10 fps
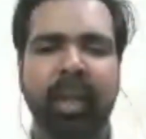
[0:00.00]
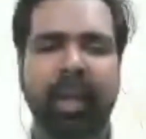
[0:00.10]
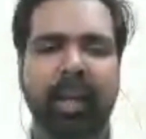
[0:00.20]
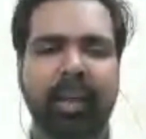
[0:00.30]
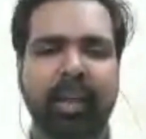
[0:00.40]

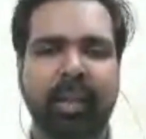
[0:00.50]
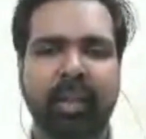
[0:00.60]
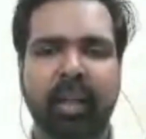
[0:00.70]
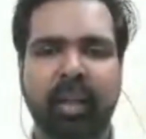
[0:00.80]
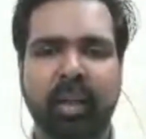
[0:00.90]

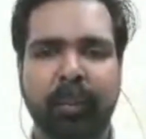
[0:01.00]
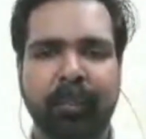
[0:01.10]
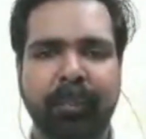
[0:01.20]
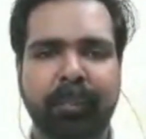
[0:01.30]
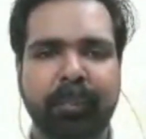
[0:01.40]
And uh,
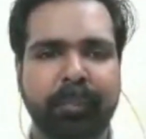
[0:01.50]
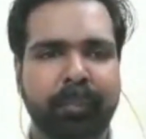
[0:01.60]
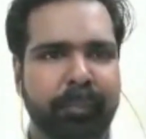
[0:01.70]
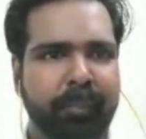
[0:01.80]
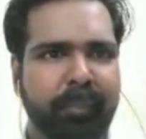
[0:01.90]

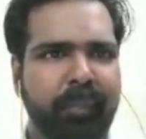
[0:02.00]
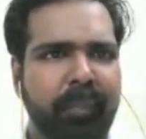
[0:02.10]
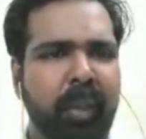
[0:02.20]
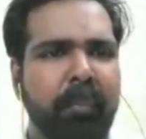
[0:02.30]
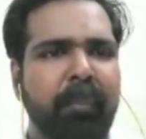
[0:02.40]

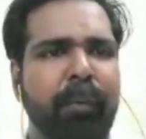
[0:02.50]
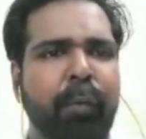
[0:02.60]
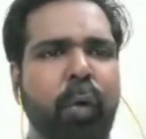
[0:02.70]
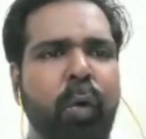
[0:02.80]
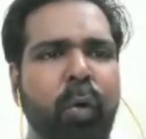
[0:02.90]

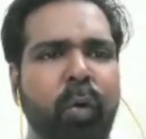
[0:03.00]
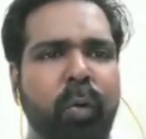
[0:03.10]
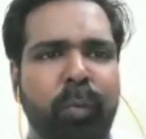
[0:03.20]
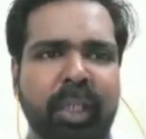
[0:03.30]
before